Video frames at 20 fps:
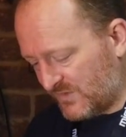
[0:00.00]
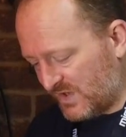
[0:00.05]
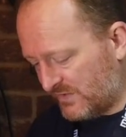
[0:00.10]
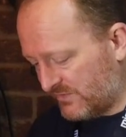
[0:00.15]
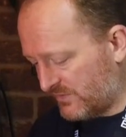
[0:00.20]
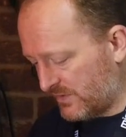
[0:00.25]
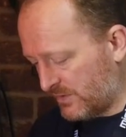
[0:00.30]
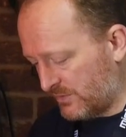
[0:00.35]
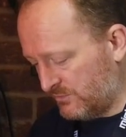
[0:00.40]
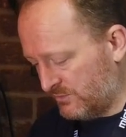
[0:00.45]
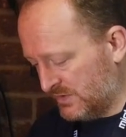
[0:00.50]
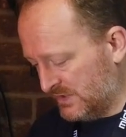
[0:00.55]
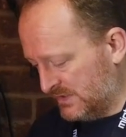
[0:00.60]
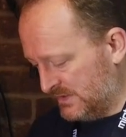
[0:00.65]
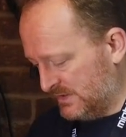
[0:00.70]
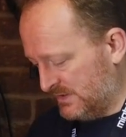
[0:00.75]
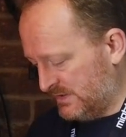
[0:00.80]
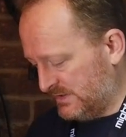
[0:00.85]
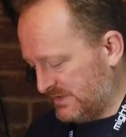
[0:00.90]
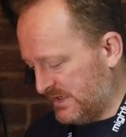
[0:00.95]
So
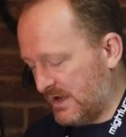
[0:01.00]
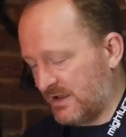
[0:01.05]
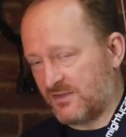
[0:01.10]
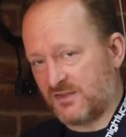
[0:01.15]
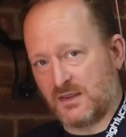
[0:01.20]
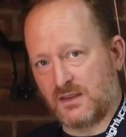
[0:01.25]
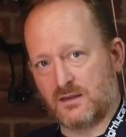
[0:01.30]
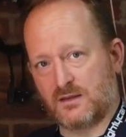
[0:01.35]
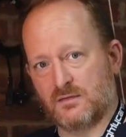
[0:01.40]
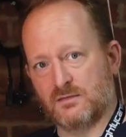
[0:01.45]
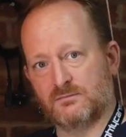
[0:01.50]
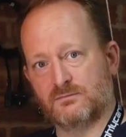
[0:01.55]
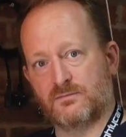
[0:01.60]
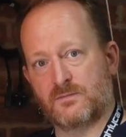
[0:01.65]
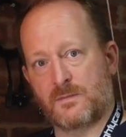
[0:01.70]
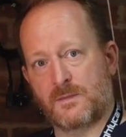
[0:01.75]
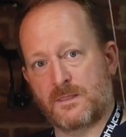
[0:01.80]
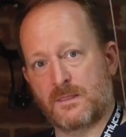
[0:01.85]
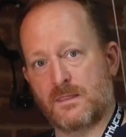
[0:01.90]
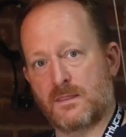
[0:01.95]
yeah, I think
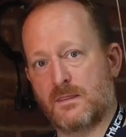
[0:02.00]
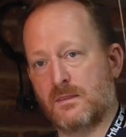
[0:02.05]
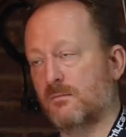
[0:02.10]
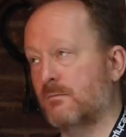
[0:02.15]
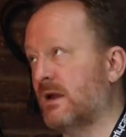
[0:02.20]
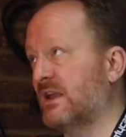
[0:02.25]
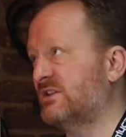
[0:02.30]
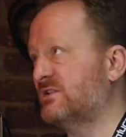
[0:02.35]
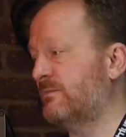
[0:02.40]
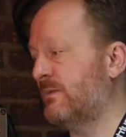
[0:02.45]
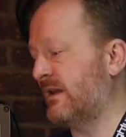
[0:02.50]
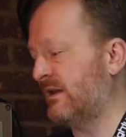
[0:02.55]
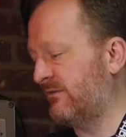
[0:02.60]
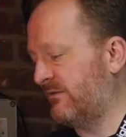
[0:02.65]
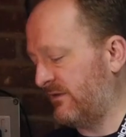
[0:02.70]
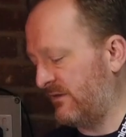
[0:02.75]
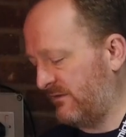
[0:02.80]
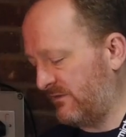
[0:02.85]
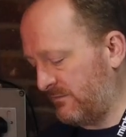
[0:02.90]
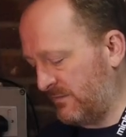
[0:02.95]
the major
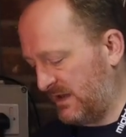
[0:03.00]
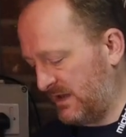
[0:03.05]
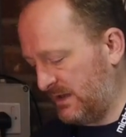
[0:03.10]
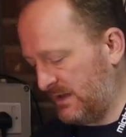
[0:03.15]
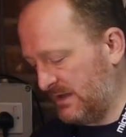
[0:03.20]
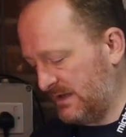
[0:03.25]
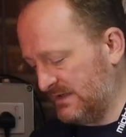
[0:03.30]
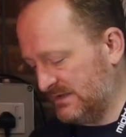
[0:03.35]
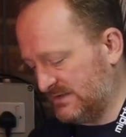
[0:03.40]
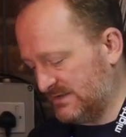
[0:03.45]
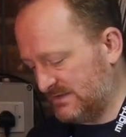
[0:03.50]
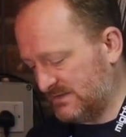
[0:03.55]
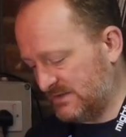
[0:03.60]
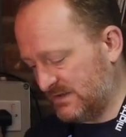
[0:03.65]
benefit for me is